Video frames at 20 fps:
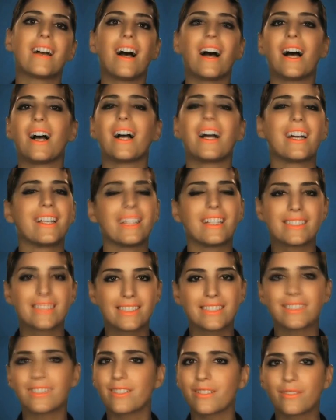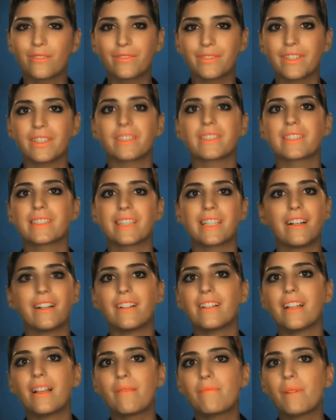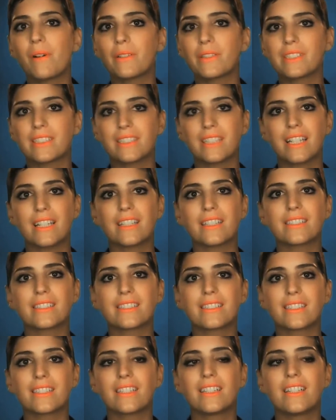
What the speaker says: and I still feel scared on most days.